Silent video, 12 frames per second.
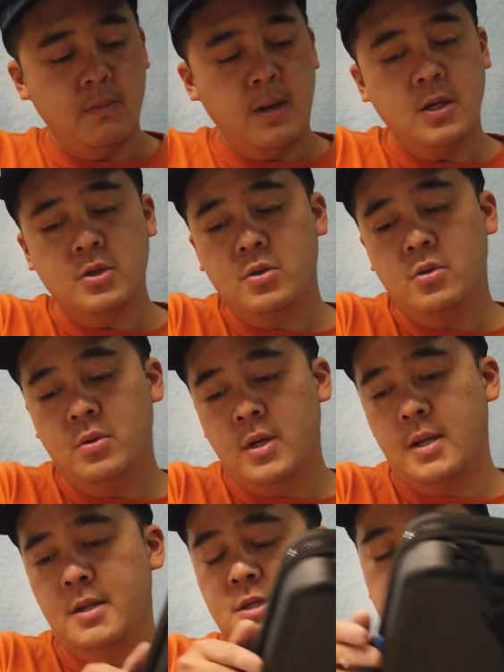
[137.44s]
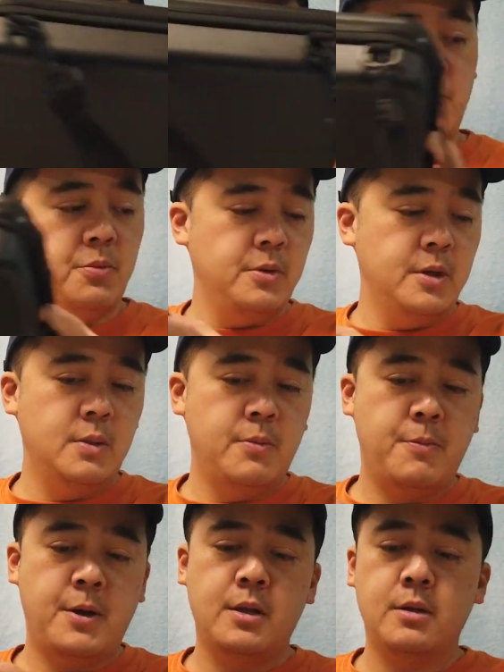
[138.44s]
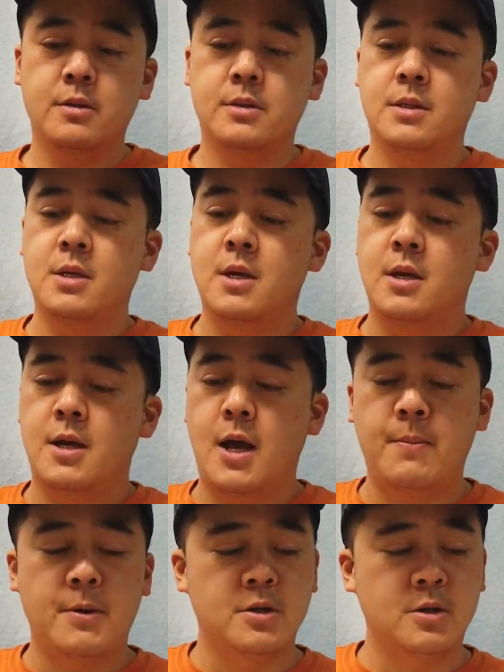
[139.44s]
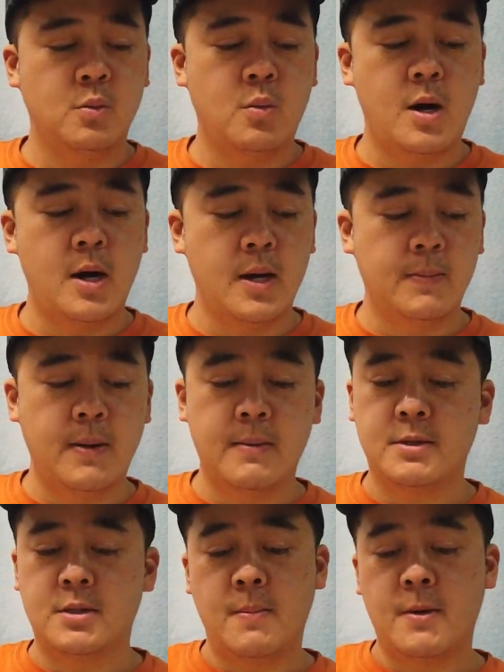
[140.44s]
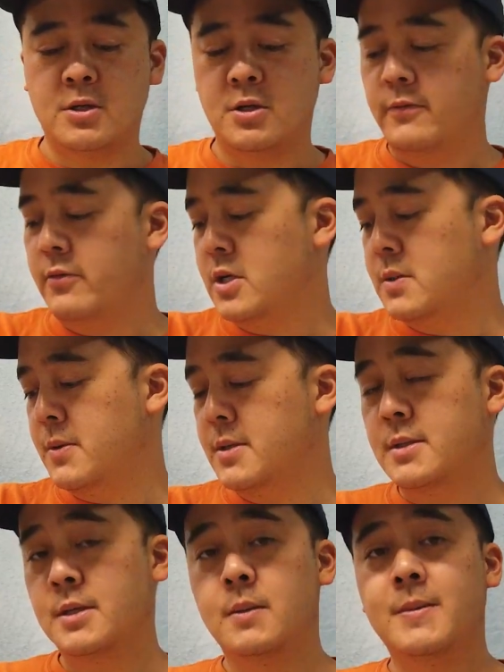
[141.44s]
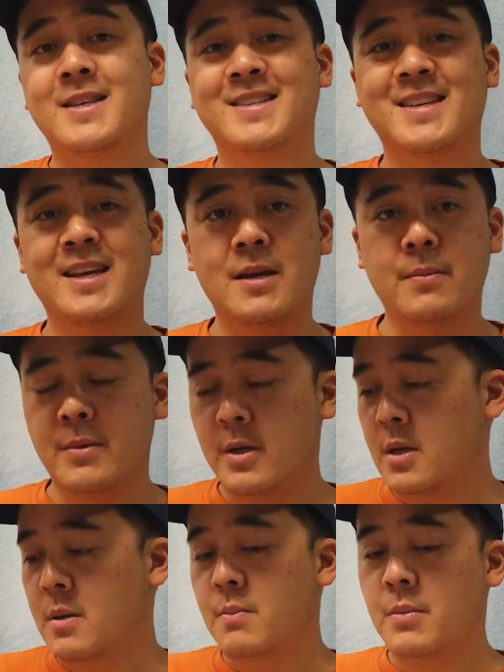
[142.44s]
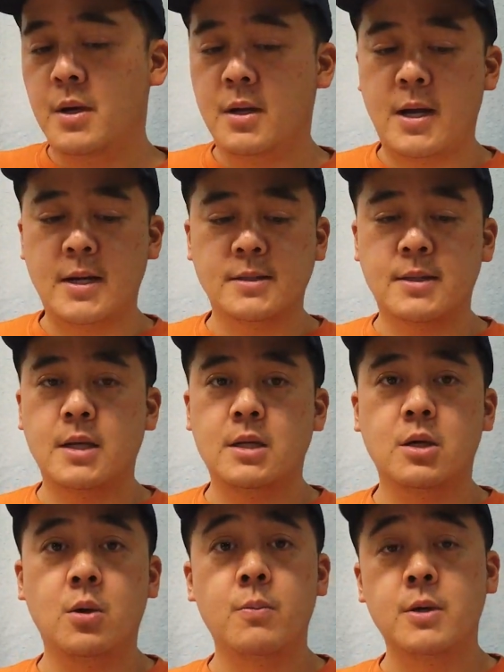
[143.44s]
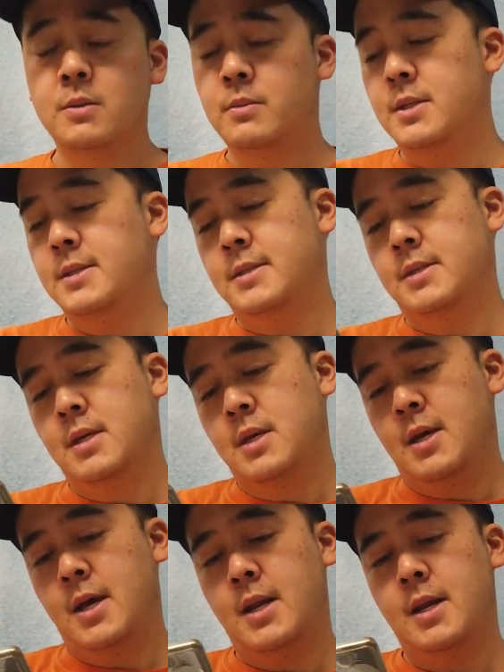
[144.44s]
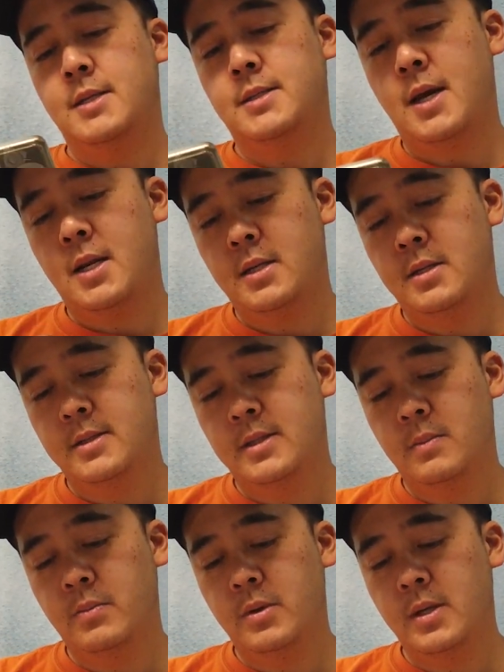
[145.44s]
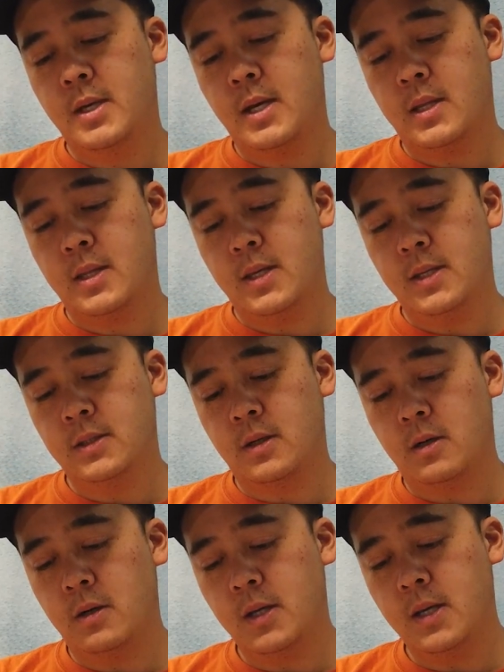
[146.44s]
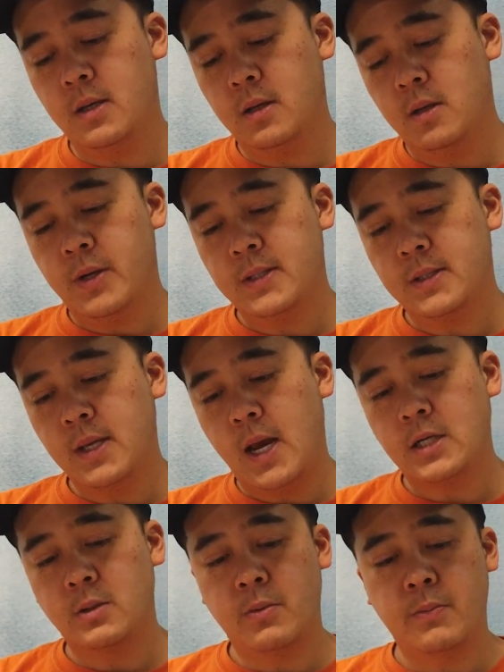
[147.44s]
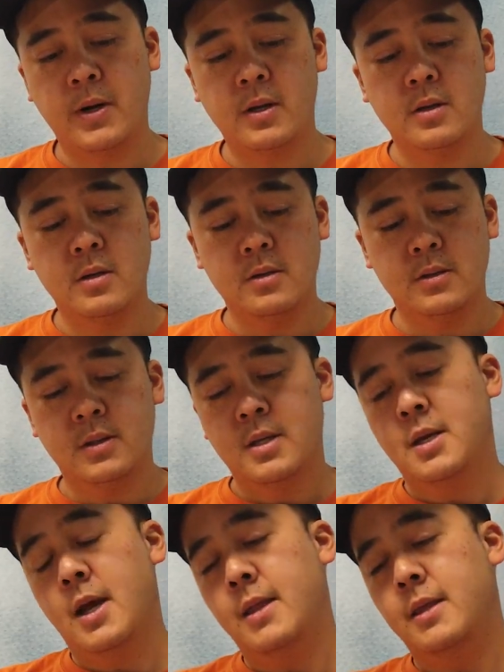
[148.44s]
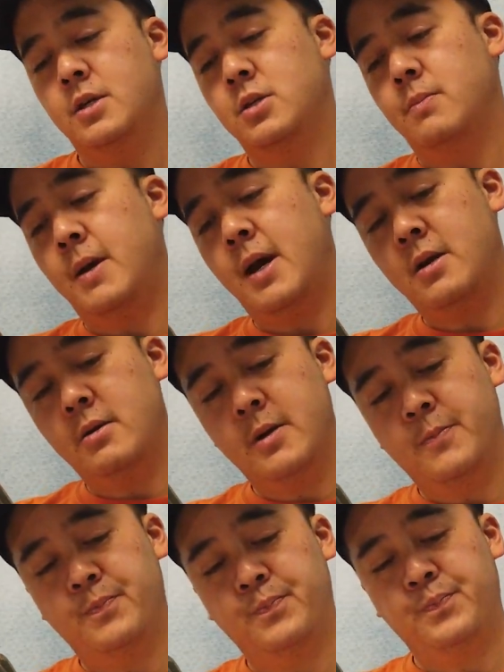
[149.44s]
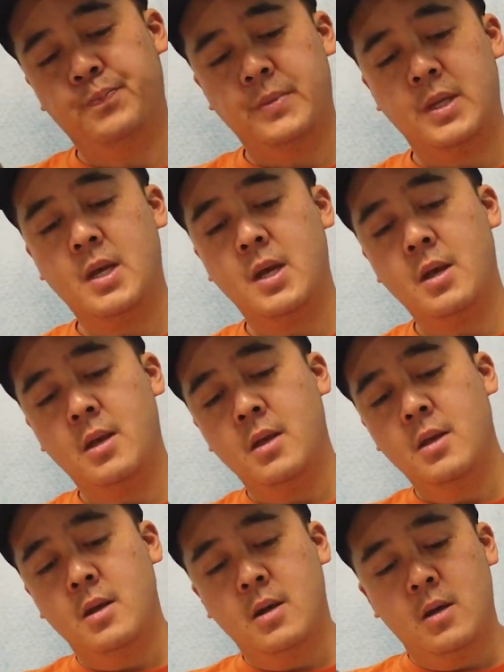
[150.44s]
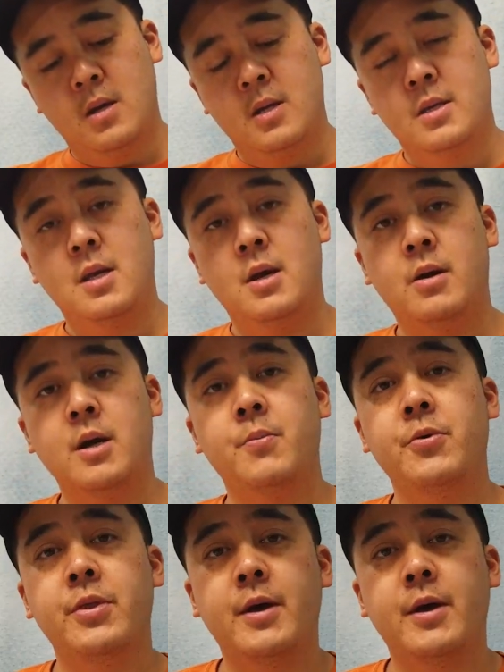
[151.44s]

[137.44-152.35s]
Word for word: the main drone and it shipped separately the propellers. I'm not sure why, I'm not sure if your experience is gonna be the same, but I decided to go minimalist and I decided to simply get the starter kit plus the extra propellers and the extra battery, okay? Now a couple